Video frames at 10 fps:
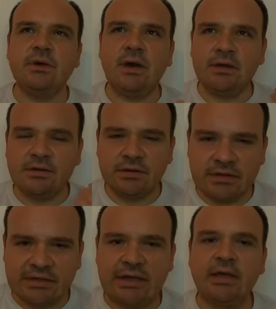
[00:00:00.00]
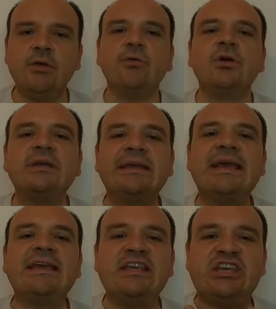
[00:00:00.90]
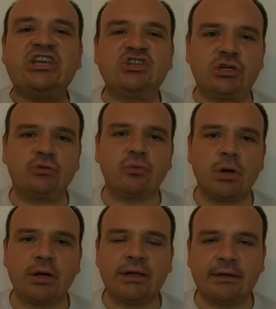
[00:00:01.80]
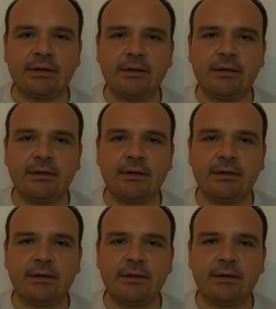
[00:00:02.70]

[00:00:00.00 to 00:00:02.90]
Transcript: either K or KE Jetronic